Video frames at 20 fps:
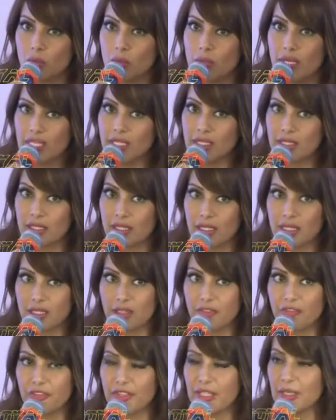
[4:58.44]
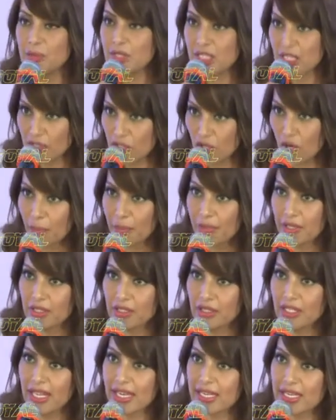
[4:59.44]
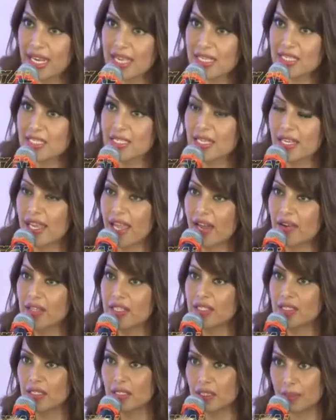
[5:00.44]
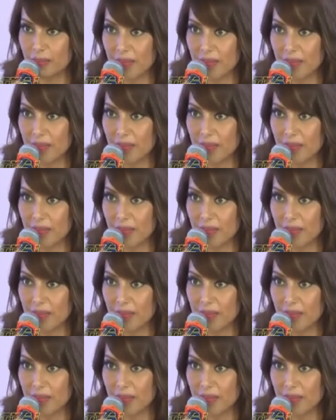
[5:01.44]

Well, uh, films are topical, and yes, they carry the